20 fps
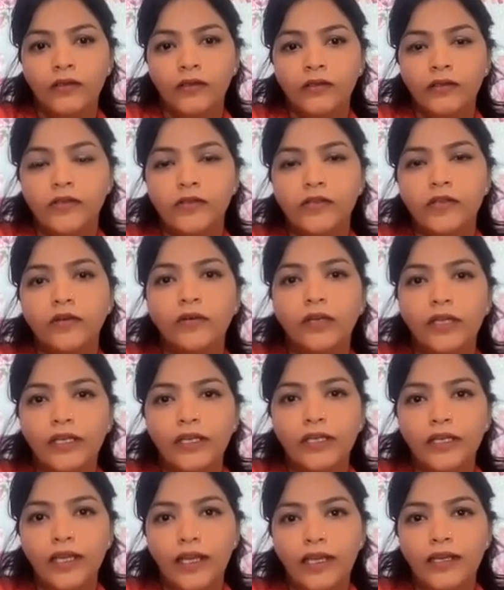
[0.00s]
So
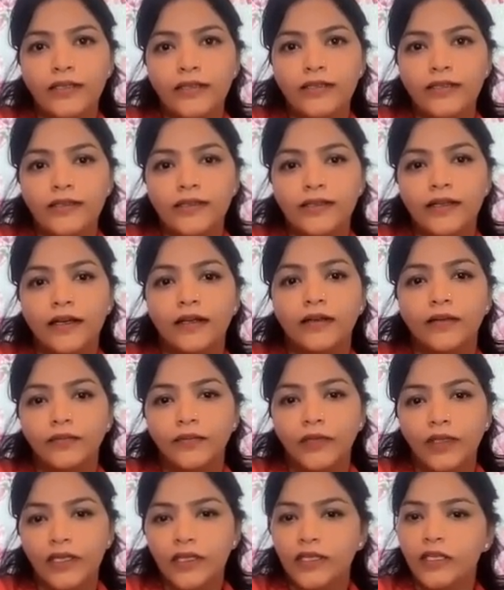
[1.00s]
in case
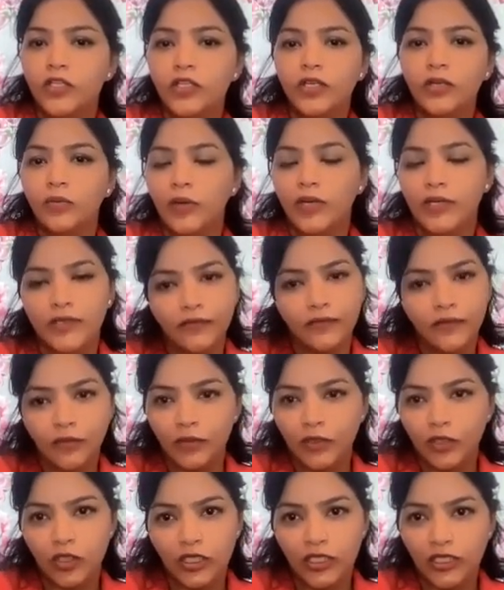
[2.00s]
the initial price of the
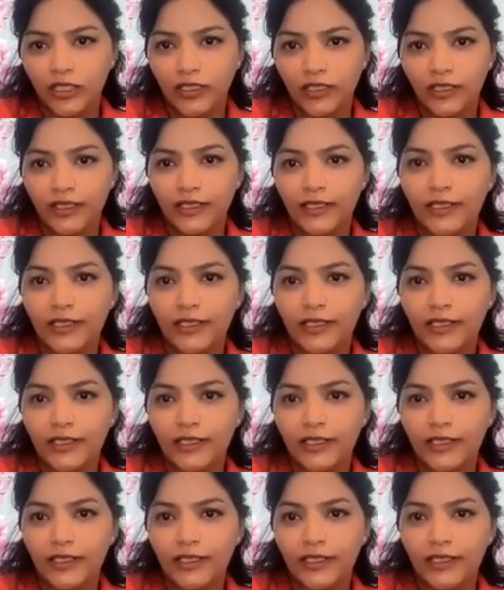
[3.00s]
machine